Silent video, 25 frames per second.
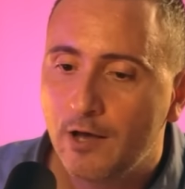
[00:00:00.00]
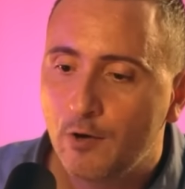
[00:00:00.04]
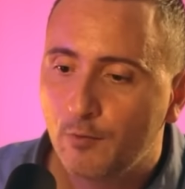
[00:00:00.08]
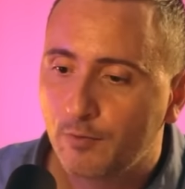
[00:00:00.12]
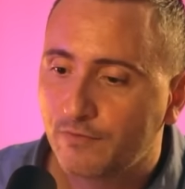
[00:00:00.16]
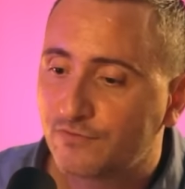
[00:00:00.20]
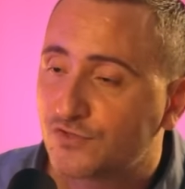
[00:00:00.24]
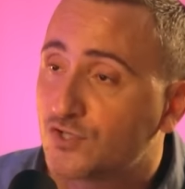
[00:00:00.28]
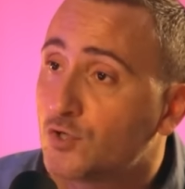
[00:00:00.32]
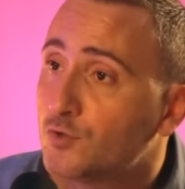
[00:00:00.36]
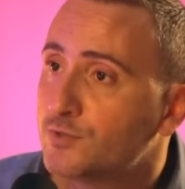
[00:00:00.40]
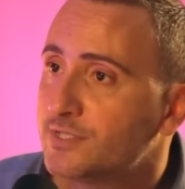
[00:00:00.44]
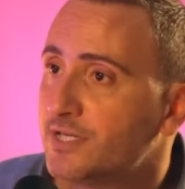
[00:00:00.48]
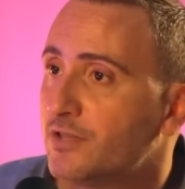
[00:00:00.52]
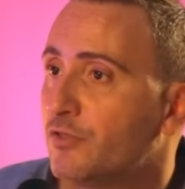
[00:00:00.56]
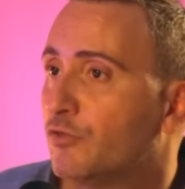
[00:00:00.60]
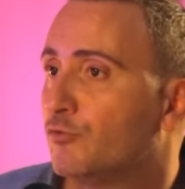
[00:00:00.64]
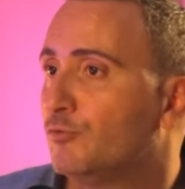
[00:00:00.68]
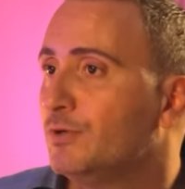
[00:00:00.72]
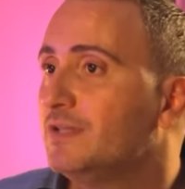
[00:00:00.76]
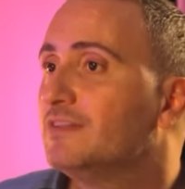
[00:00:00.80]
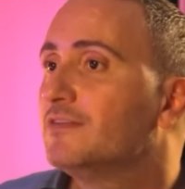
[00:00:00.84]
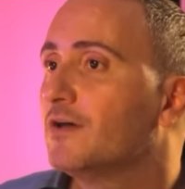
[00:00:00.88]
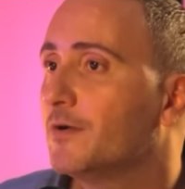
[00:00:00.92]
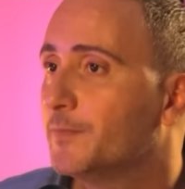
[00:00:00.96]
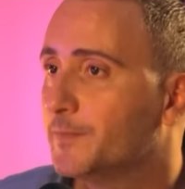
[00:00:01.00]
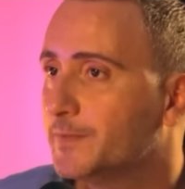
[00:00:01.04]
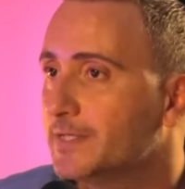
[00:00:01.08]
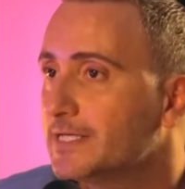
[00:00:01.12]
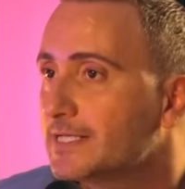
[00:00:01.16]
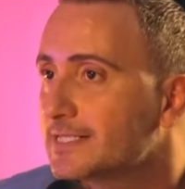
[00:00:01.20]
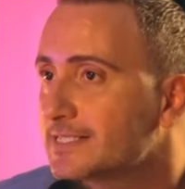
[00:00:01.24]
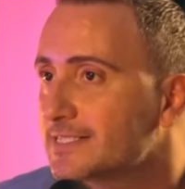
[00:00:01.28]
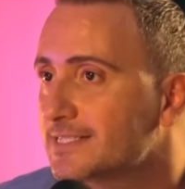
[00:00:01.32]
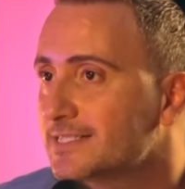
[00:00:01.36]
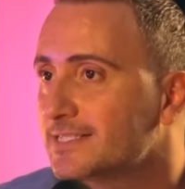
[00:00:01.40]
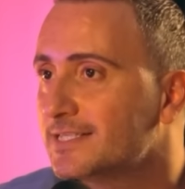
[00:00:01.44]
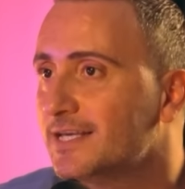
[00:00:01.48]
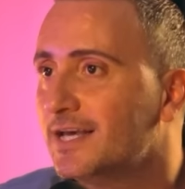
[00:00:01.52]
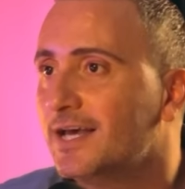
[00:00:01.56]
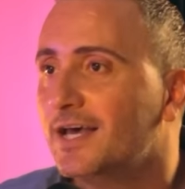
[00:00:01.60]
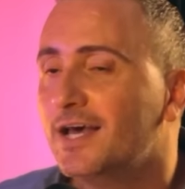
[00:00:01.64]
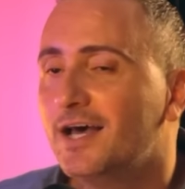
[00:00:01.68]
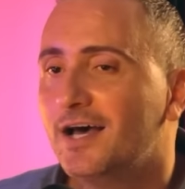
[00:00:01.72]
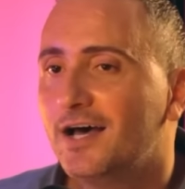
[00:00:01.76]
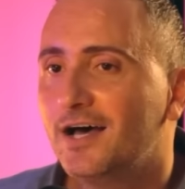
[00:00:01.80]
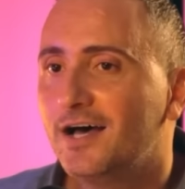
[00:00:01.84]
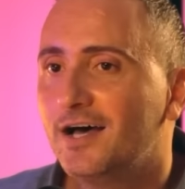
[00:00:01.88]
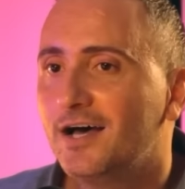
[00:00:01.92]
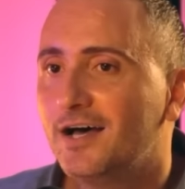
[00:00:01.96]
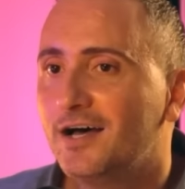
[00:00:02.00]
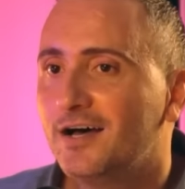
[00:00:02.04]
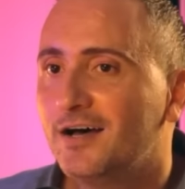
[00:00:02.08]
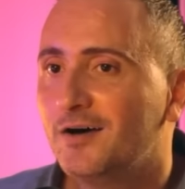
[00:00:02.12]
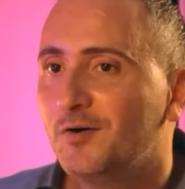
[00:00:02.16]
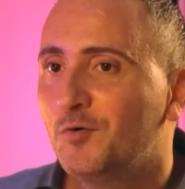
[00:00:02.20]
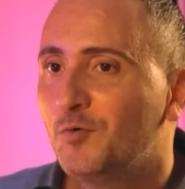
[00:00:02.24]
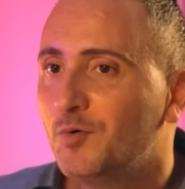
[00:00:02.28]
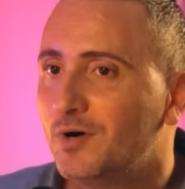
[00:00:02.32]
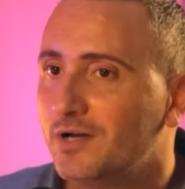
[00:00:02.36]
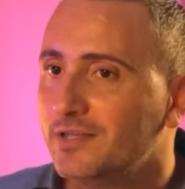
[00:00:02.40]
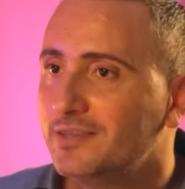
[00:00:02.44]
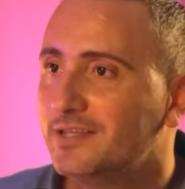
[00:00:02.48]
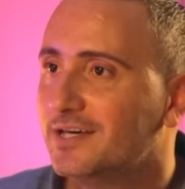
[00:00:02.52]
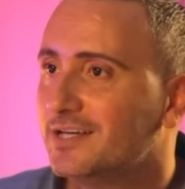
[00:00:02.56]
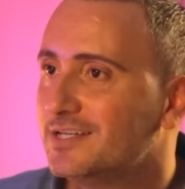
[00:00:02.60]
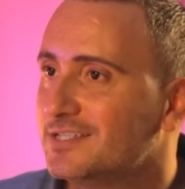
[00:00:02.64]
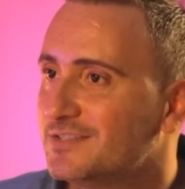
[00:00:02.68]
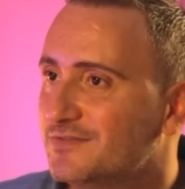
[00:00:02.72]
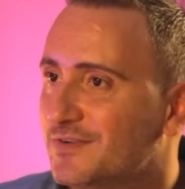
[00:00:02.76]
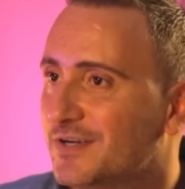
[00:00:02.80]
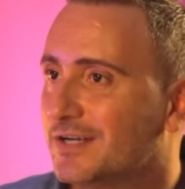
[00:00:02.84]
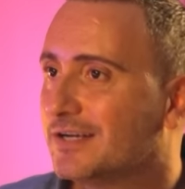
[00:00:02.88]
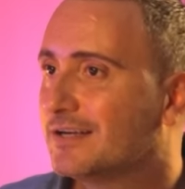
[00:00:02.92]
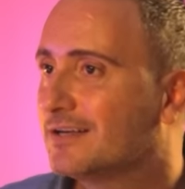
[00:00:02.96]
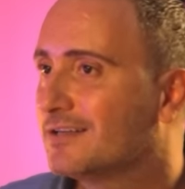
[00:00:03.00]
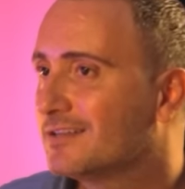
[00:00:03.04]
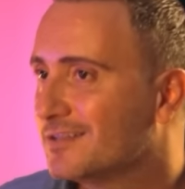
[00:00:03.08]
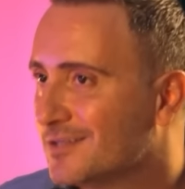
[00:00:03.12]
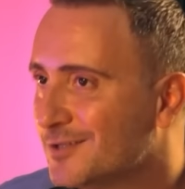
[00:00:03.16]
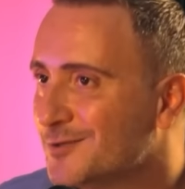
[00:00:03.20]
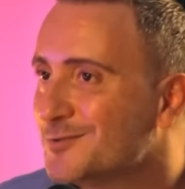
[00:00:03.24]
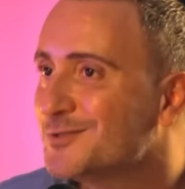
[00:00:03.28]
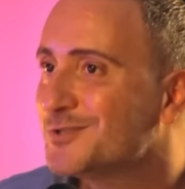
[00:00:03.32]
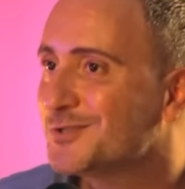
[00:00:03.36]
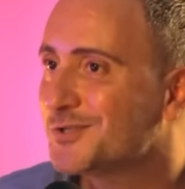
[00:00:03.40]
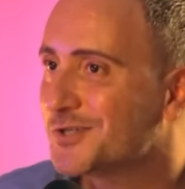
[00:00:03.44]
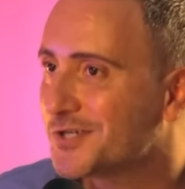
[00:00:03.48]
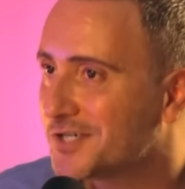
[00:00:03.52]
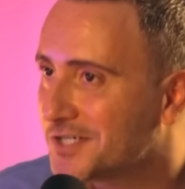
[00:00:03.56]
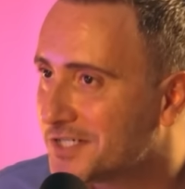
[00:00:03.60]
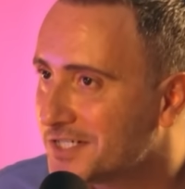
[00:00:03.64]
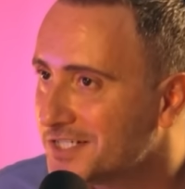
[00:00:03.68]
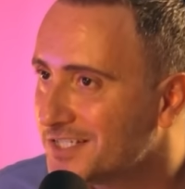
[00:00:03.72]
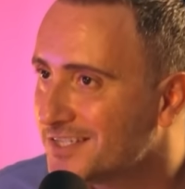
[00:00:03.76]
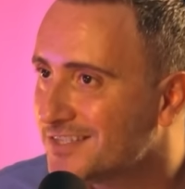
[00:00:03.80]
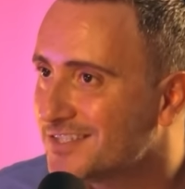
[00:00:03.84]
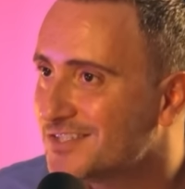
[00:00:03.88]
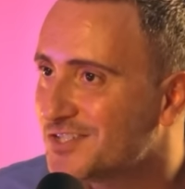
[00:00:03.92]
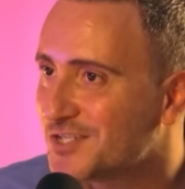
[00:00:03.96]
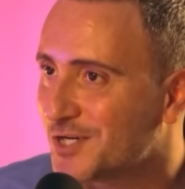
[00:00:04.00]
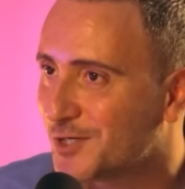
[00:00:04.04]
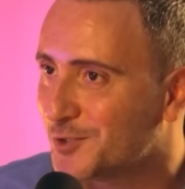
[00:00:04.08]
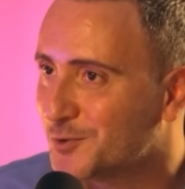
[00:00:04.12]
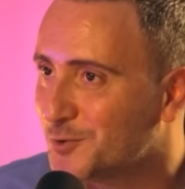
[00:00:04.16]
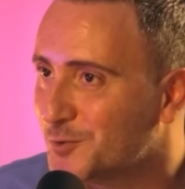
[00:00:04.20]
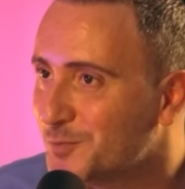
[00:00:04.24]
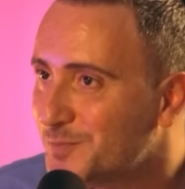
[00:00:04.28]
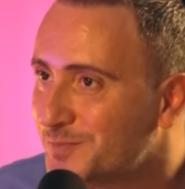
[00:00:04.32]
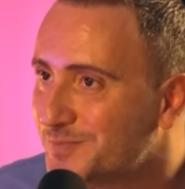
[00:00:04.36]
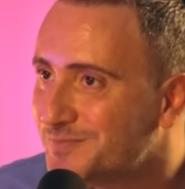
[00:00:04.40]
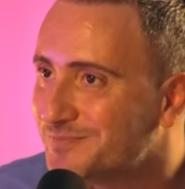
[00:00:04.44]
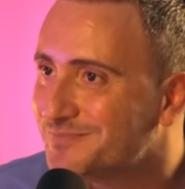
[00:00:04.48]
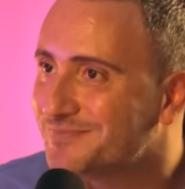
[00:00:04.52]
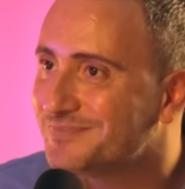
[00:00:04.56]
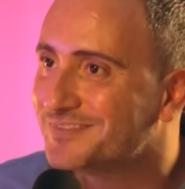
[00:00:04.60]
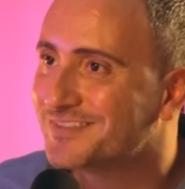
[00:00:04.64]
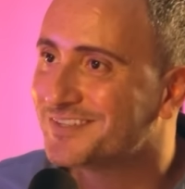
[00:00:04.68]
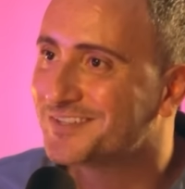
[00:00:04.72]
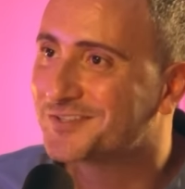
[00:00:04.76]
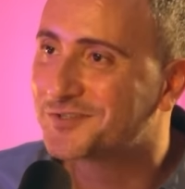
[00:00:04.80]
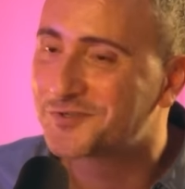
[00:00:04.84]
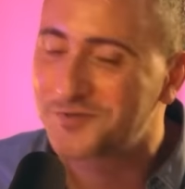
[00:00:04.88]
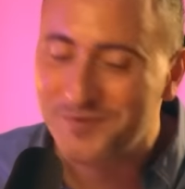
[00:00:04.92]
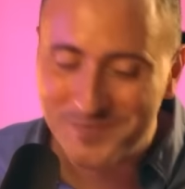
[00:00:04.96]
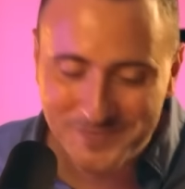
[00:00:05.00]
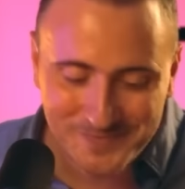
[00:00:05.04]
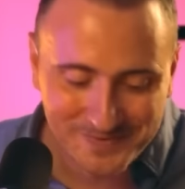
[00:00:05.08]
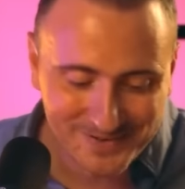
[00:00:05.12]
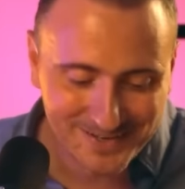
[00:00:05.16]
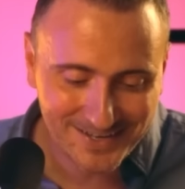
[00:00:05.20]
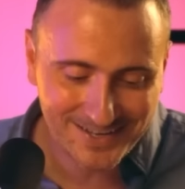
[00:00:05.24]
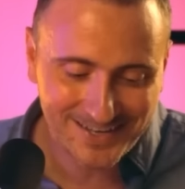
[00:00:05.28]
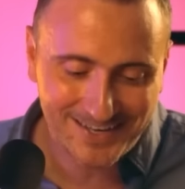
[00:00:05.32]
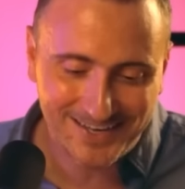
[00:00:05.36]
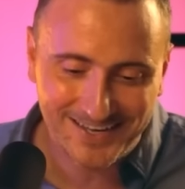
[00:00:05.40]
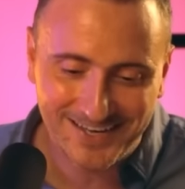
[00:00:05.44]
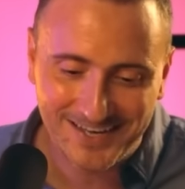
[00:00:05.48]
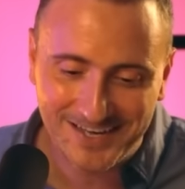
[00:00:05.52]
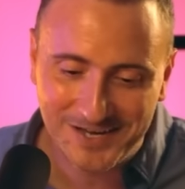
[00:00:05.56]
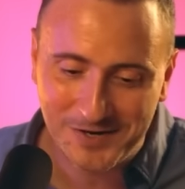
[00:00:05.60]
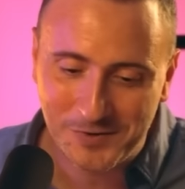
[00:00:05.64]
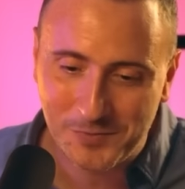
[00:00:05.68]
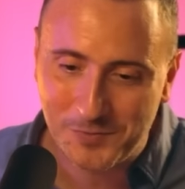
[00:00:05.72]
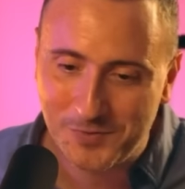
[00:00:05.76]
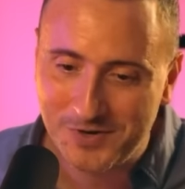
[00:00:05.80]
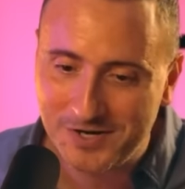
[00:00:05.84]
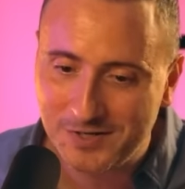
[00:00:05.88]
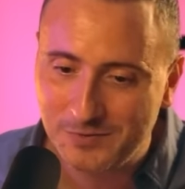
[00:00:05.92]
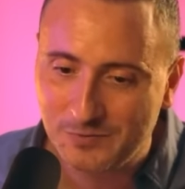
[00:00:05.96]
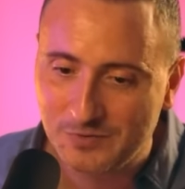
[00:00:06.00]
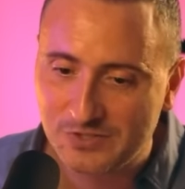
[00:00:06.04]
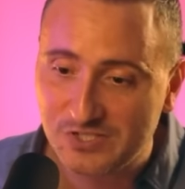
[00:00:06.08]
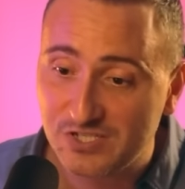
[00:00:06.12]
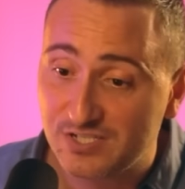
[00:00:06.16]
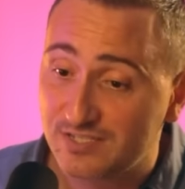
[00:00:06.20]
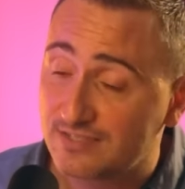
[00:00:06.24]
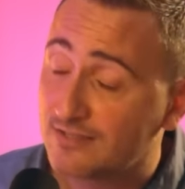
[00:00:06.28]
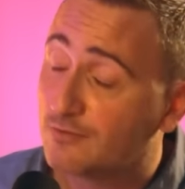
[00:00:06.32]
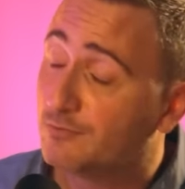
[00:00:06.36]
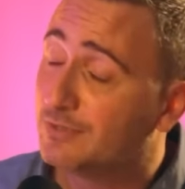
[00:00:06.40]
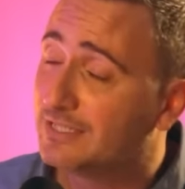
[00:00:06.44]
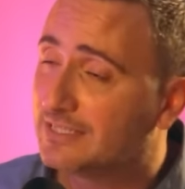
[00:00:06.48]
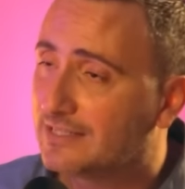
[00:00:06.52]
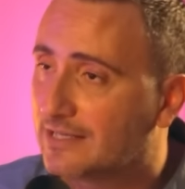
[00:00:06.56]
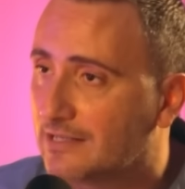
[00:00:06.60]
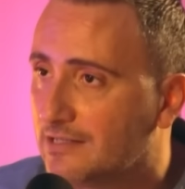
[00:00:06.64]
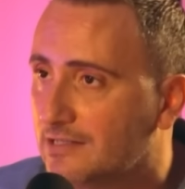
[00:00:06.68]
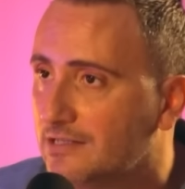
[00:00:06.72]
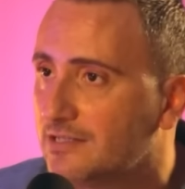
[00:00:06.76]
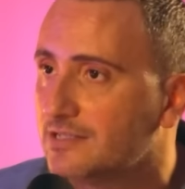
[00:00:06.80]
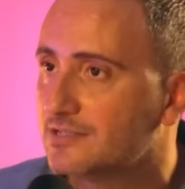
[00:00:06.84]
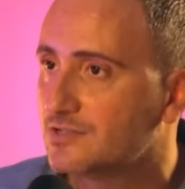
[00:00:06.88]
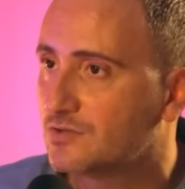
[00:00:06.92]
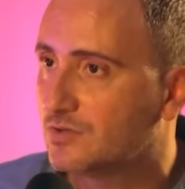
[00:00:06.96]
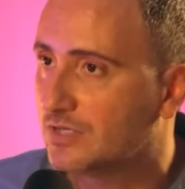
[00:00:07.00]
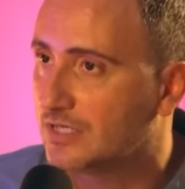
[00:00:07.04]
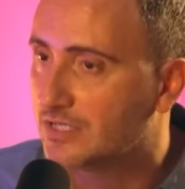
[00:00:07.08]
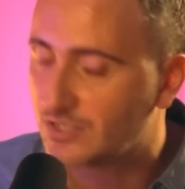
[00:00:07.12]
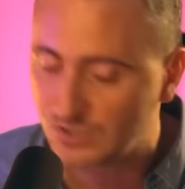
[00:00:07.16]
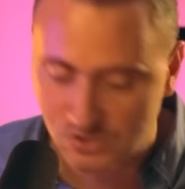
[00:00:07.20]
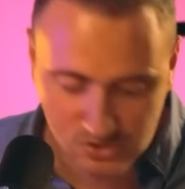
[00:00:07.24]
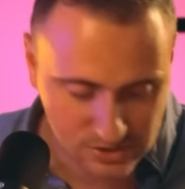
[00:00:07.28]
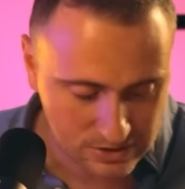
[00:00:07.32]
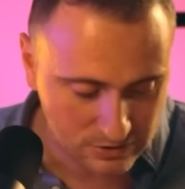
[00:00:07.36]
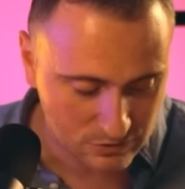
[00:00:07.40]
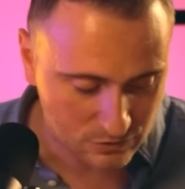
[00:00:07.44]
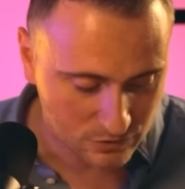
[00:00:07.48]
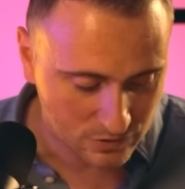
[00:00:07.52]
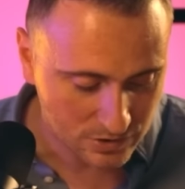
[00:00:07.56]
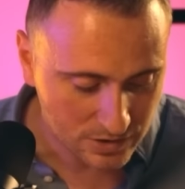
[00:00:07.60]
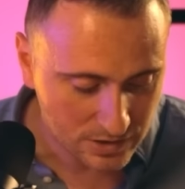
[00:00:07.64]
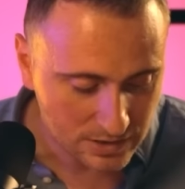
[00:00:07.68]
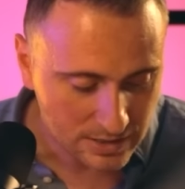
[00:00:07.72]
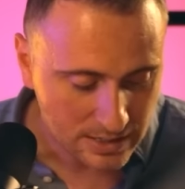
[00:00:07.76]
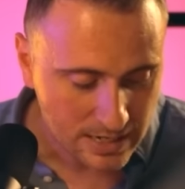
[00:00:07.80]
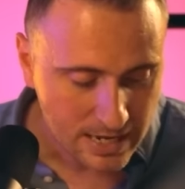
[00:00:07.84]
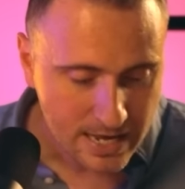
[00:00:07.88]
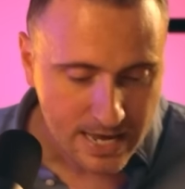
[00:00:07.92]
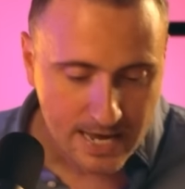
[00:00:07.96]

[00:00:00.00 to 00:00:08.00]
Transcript: We've chosen 3 topics. One that is very close to your heart, Chalhoub Group. One which is the retail industry in general.